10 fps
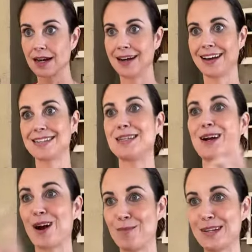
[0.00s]
I see a
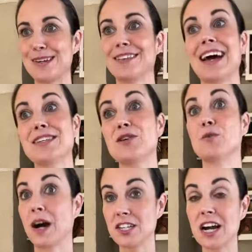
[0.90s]
comment on that too.
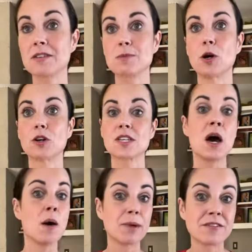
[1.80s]
Watch out, smokers.
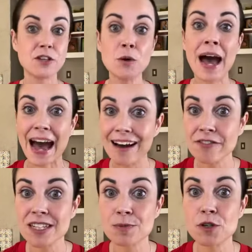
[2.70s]
But if you have
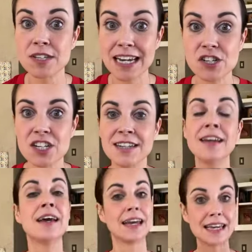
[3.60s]
this mutation,
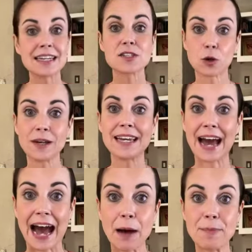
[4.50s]
it is going to
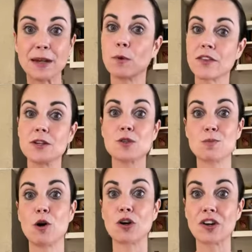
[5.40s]
happen whether you
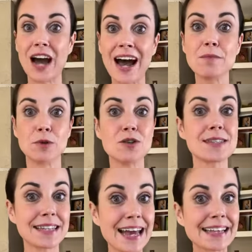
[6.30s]
smoke or not,
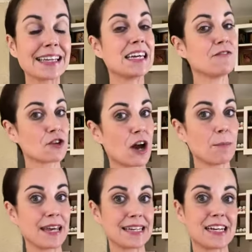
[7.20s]
most likely if you're
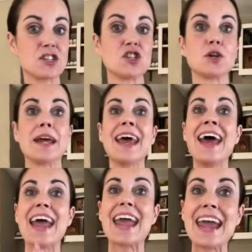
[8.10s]
not paying attention to it.
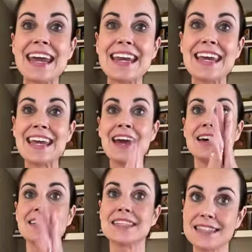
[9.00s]

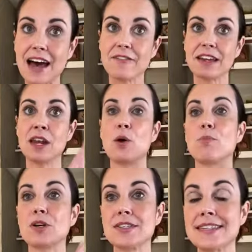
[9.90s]

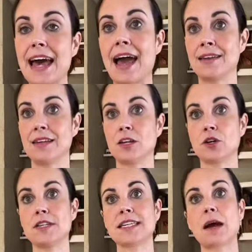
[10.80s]
87%
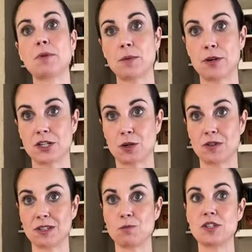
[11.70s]
increased high blood pressure
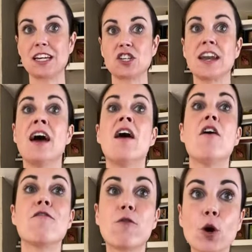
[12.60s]
with this mutation,
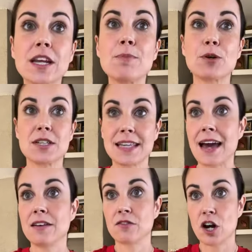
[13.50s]

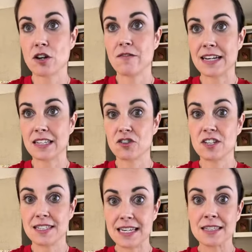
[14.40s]
40% of cardiovascular
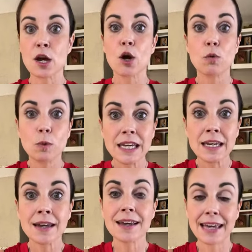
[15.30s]
disease.
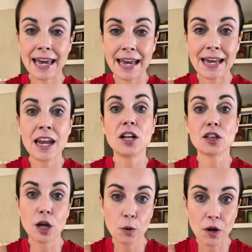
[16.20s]
We can
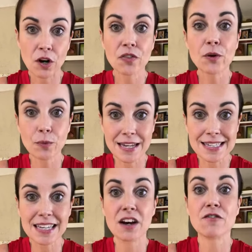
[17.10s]
lower the
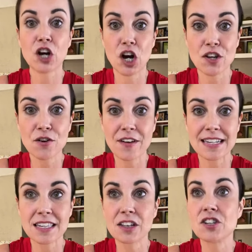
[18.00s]
risk of
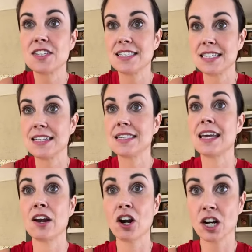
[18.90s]
cardiovascular disease
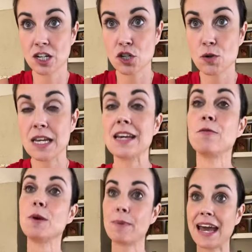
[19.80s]
in our country
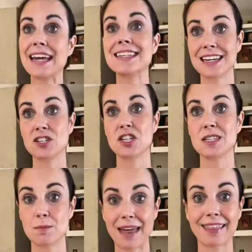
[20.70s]
if we pay attention
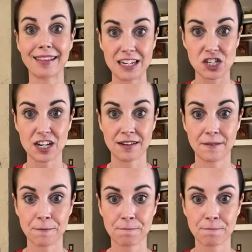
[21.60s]
to methylation.